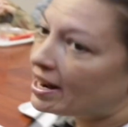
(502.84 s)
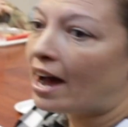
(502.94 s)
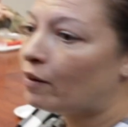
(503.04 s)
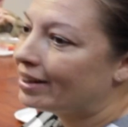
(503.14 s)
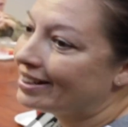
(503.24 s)
an
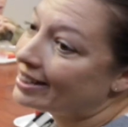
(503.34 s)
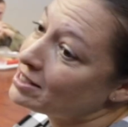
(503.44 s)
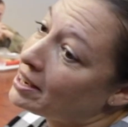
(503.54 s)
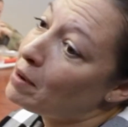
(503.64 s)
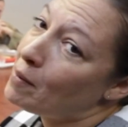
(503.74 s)
hour because
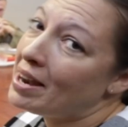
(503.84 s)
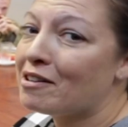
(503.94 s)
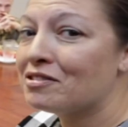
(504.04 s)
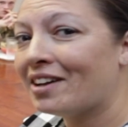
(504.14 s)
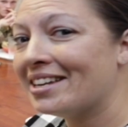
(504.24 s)
I got 1
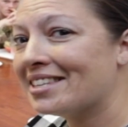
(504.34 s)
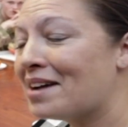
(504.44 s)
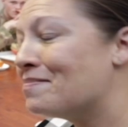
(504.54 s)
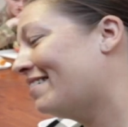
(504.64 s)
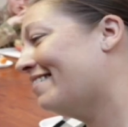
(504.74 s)
hour flight
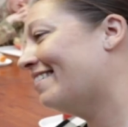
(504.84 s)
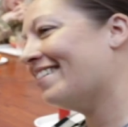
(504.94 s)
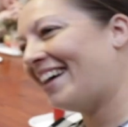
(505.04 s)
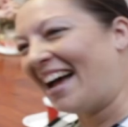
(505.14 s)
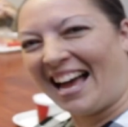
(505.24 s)
time.
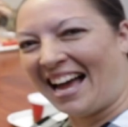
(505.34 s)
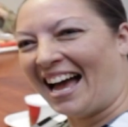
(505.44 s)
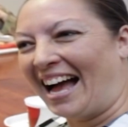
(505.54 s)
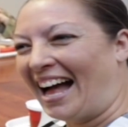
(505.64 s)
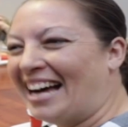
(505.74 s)

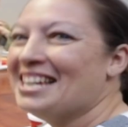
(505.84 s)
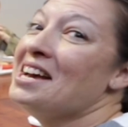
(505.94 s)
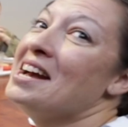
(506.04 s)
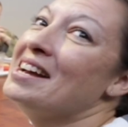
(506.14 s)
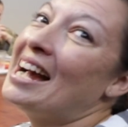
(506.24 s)

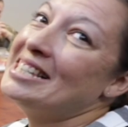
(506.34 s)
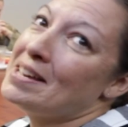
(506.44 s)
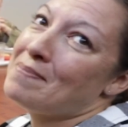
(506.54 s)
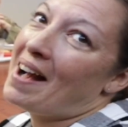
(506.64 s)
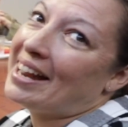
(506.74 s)
I
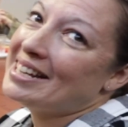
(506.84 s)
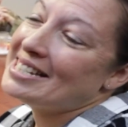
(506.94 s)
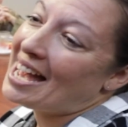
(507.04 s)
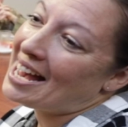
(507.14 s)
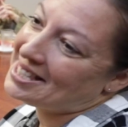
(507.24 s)
sit behind a
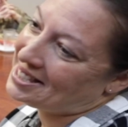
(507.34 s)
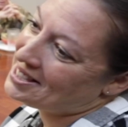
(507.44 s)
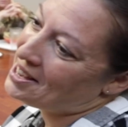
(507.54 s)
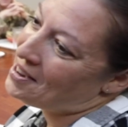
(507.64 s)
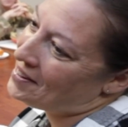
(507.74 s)
desk,
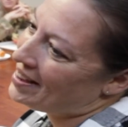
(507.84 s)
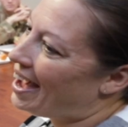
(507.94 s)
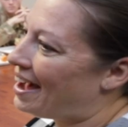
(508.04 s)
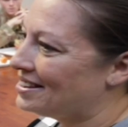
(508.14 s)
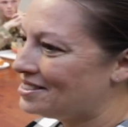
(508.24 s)
so
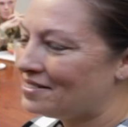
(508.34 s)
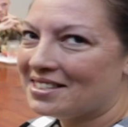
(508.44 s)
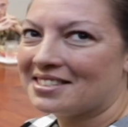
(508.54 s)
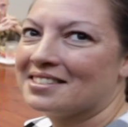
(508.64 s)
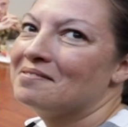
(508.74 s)
yeah, so
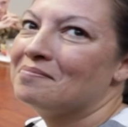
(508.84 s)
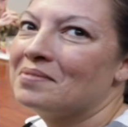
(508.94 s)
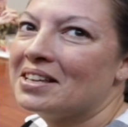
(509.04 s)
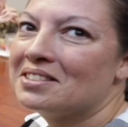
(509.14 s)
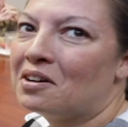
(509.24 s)
it's
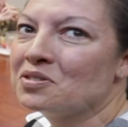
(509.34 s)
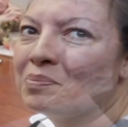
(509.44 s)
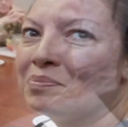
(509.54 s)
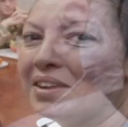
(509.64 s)
awesome.